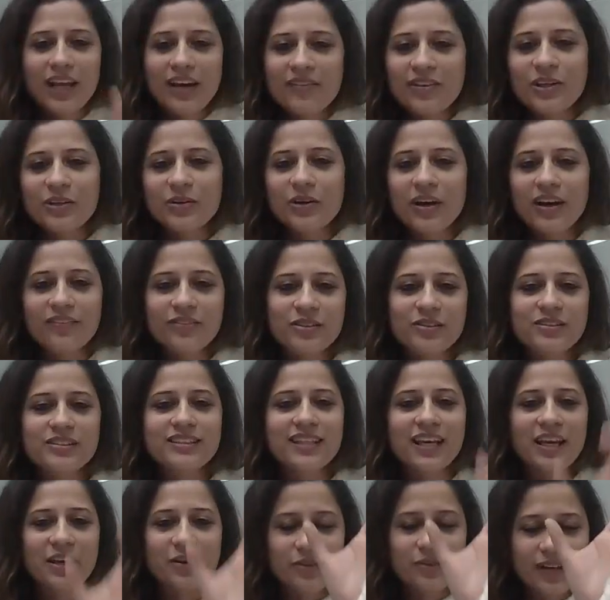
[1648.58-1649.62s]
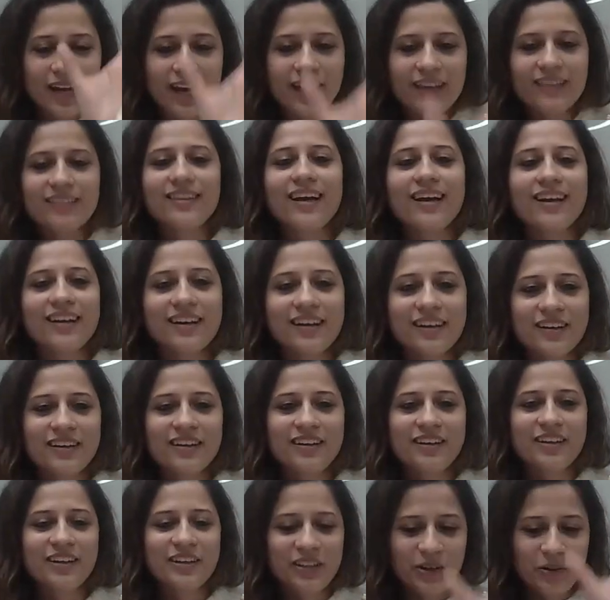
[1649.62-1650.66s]
you have to say, you write that
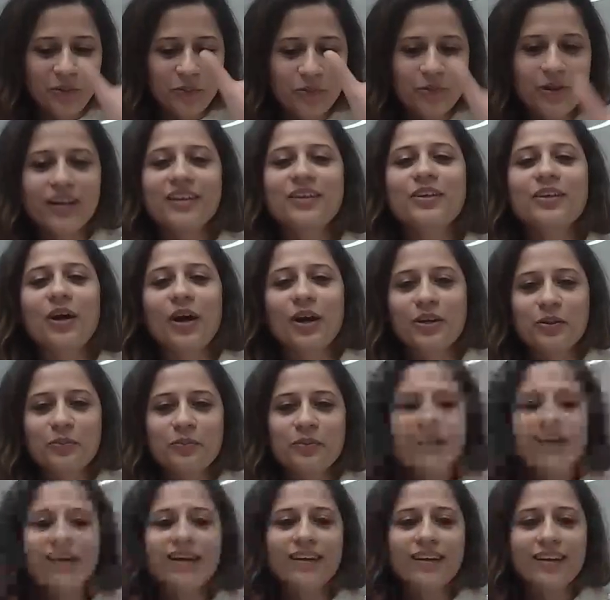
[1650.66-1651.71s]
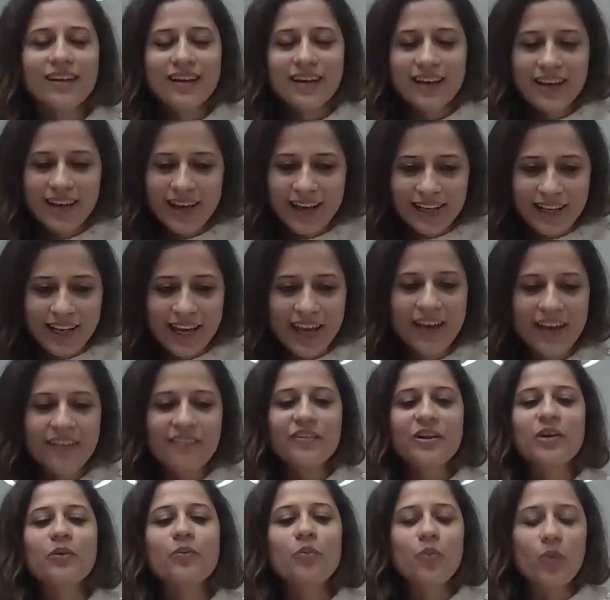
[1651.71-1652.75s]
in a Word document, and
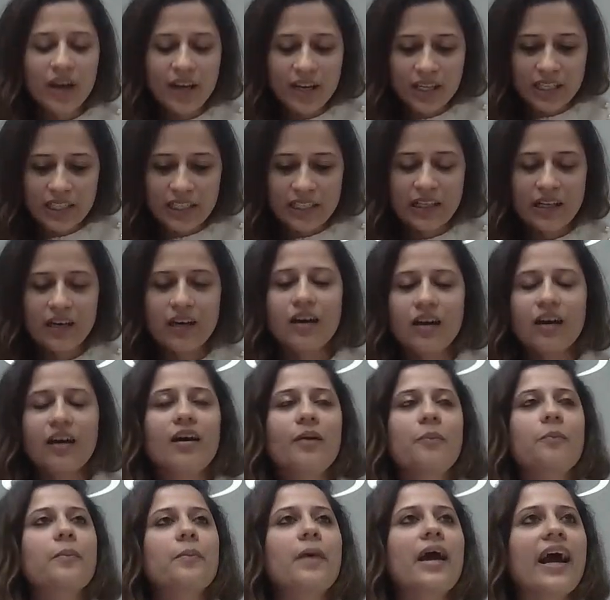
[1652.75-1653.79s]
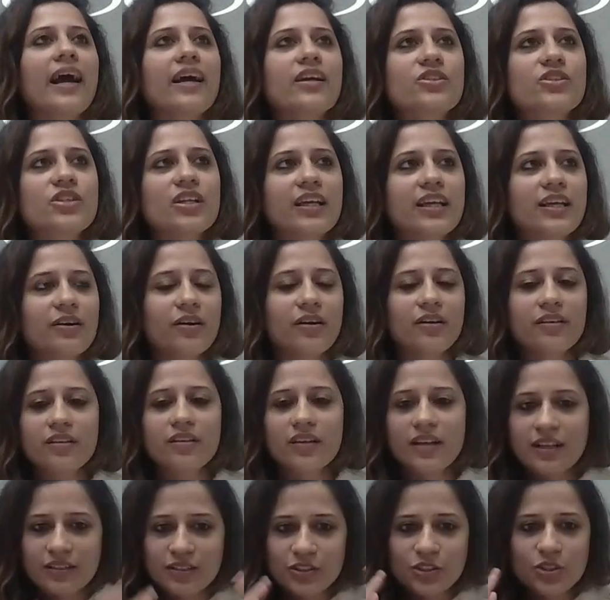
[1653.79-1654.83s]
everyone actually
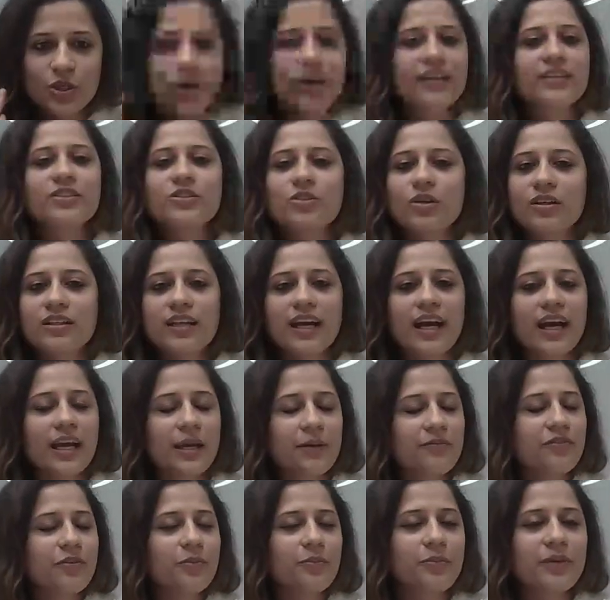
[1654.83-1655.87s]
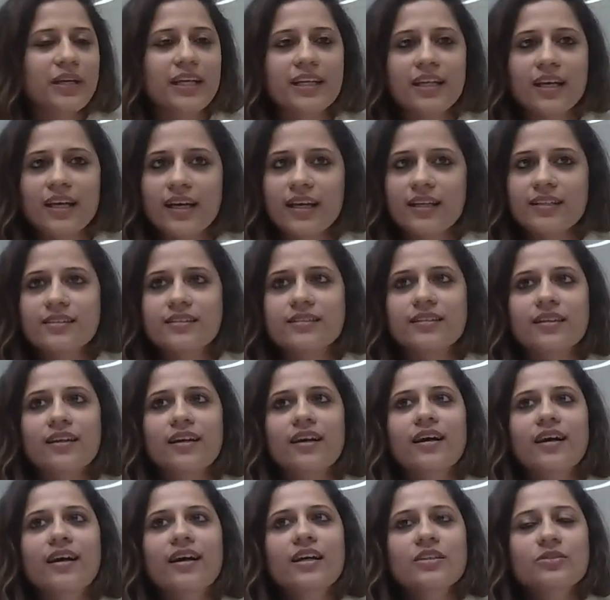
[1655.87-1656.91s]
joins on time for meetings.
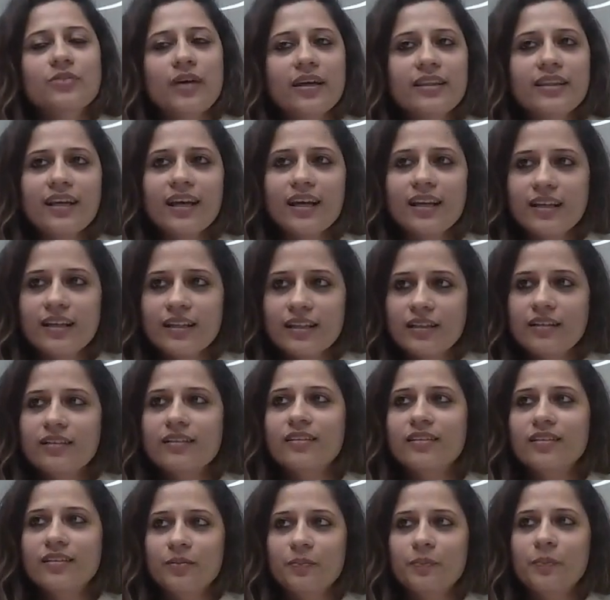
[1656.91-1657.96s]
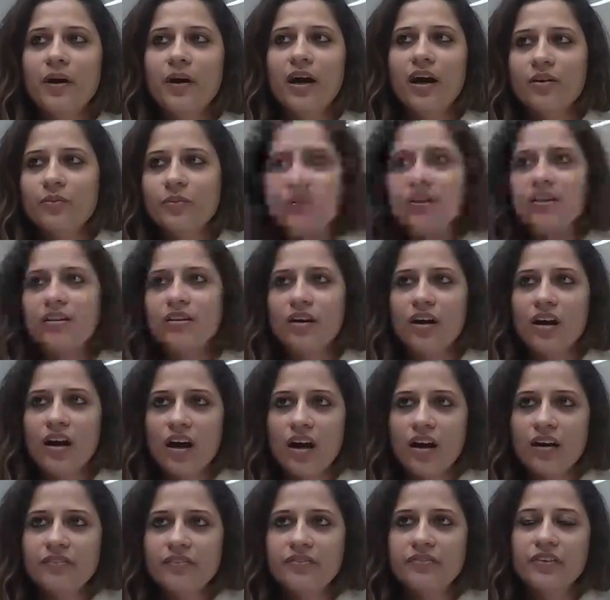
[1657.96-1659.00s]
So I think I learned the power
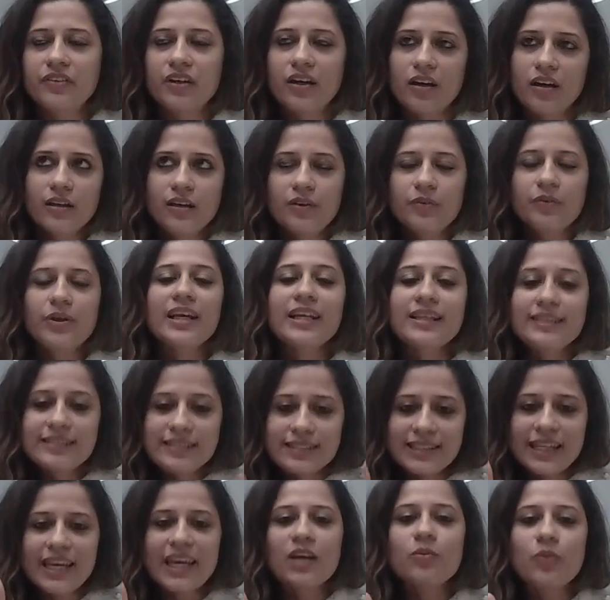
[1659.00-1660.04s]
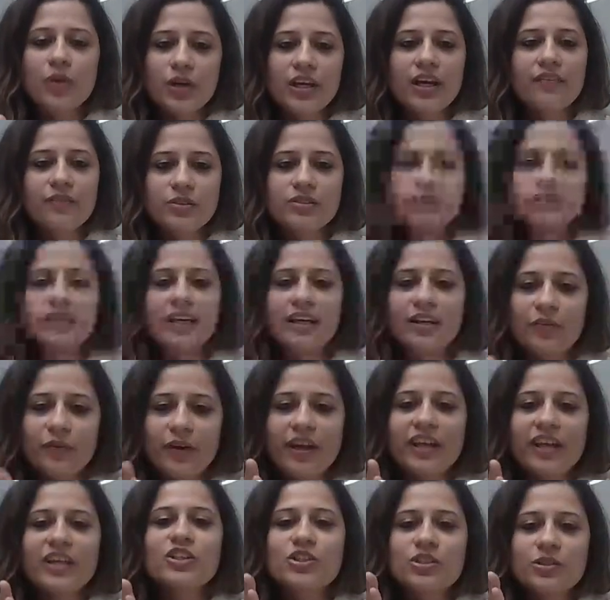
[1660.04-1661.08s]
of really saying what you have to say in a
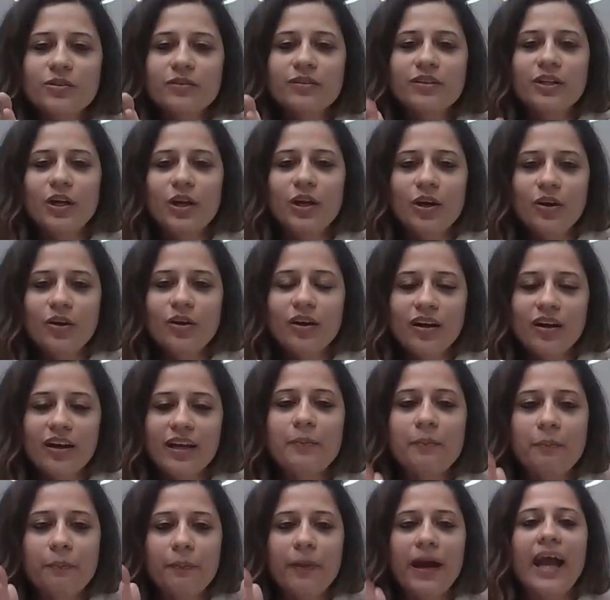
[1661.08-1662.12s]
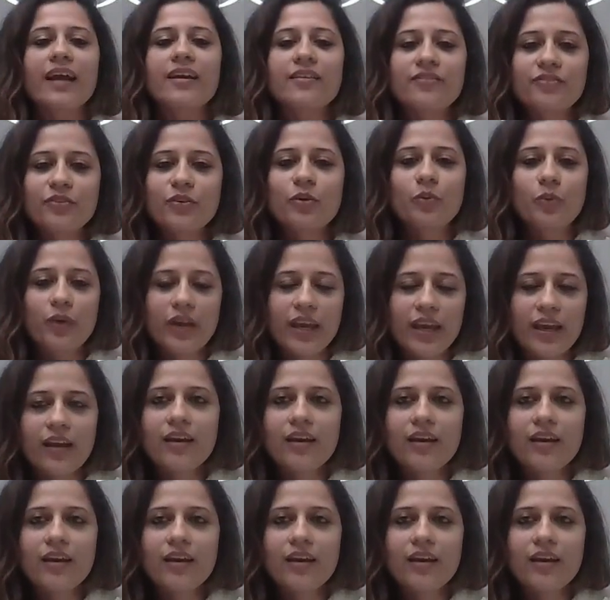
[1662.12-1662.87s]
very impactful way.